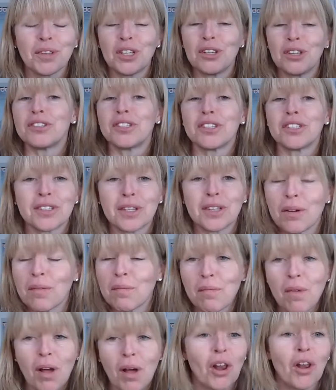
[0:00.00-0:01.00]
uses
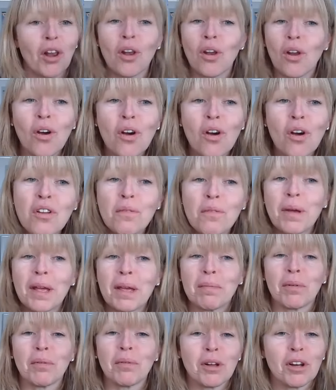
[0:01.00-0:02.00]
that a lot of
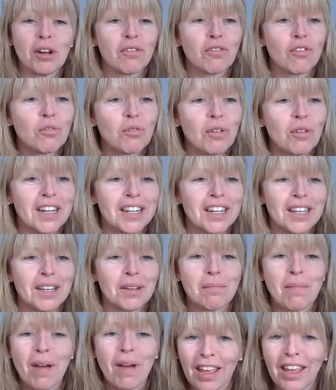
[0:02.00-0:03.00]
people will have
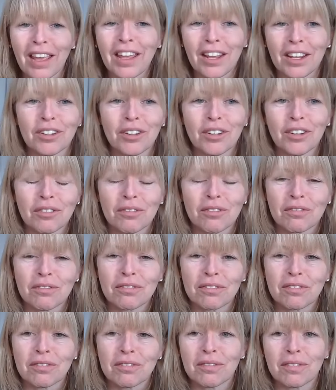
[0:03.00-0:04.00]
already made
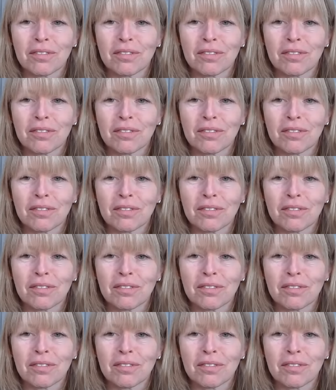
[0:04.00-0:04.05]
of